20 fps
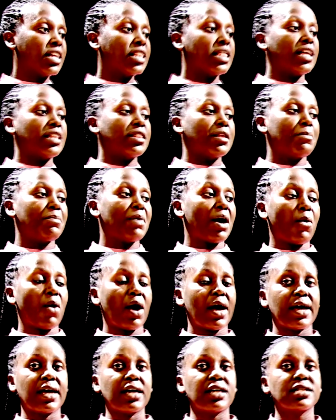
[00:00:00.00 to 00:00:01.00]
then the
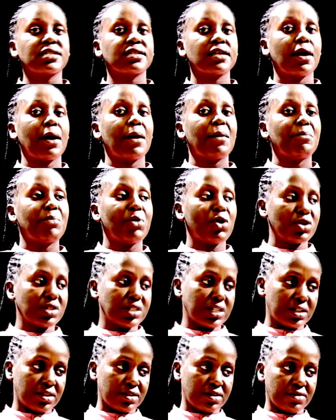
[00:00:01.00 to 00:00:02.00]
power is
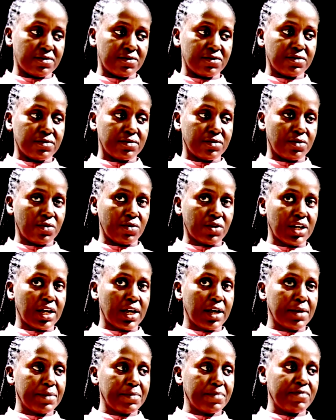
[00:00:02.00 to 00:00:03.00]
positive,
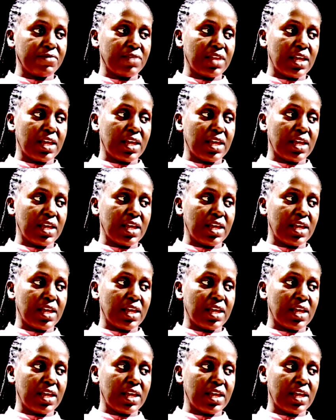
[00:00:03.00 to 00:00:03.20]
okay?